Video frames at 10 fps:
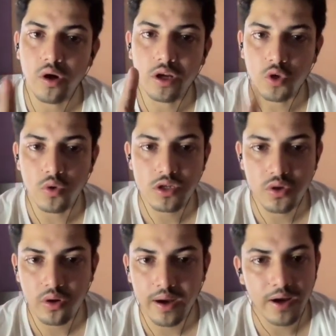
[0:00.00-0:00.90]
1 US
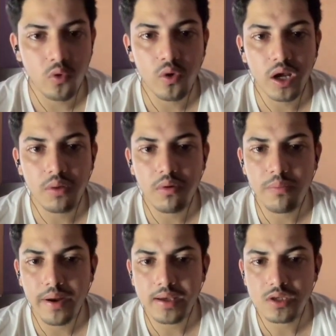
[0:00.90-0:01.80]
dollar at whatever
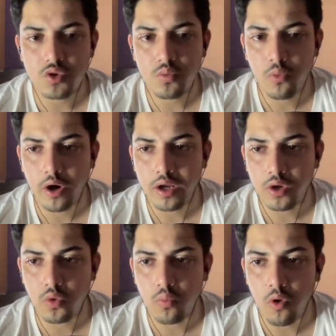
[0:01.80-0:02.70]
price you point
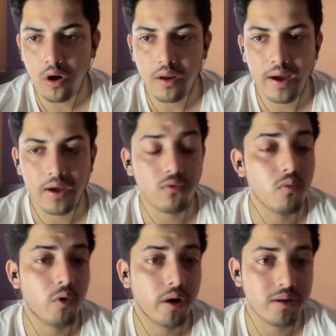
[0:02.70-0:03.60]
you bought if
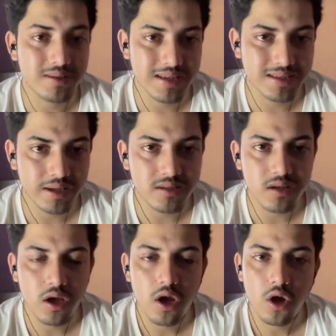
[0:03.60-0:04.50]
you bought at 6
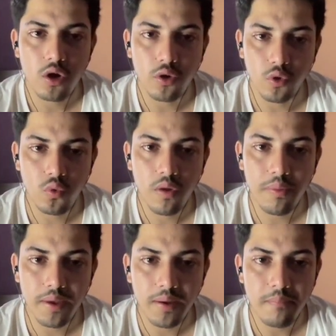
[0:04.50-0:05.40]
cents do
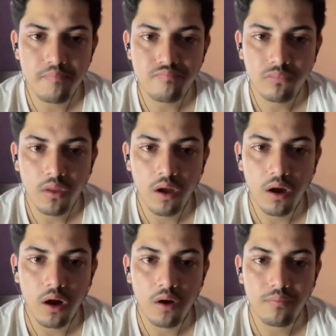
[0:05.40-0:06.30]
one thing
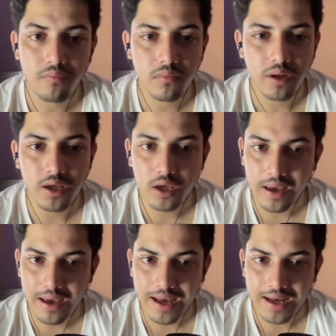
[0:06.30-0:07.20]
uh, like
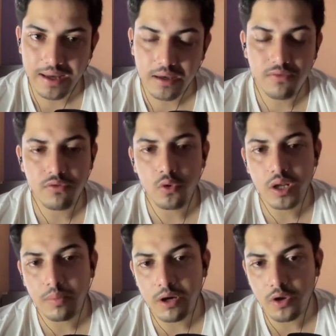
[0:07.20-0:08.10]
uh, if you
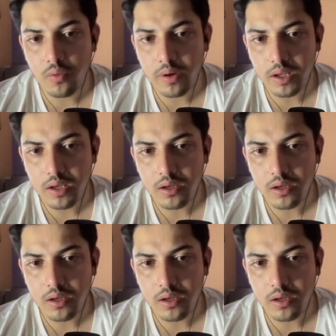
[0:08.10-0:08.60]
doubled your money